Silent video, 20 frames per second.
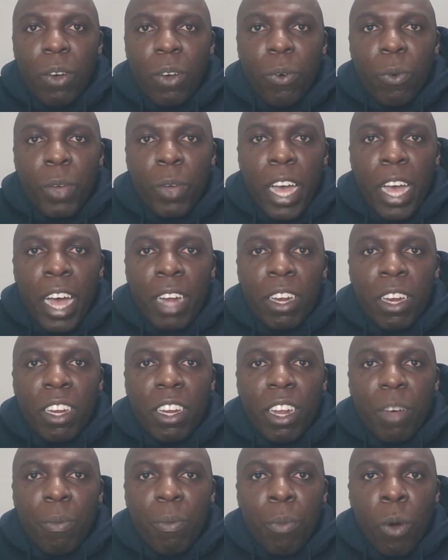We had
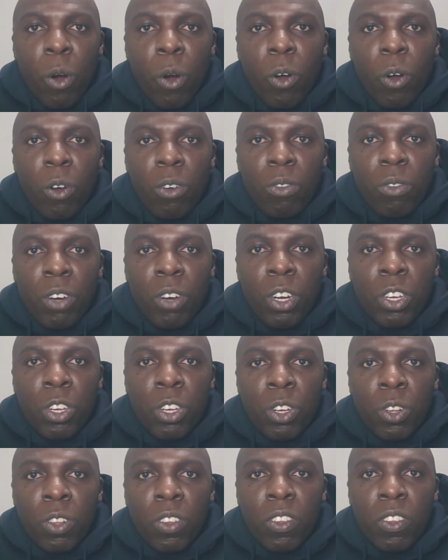more
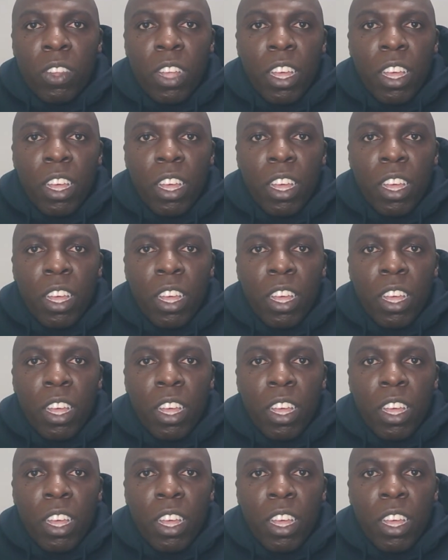conversions,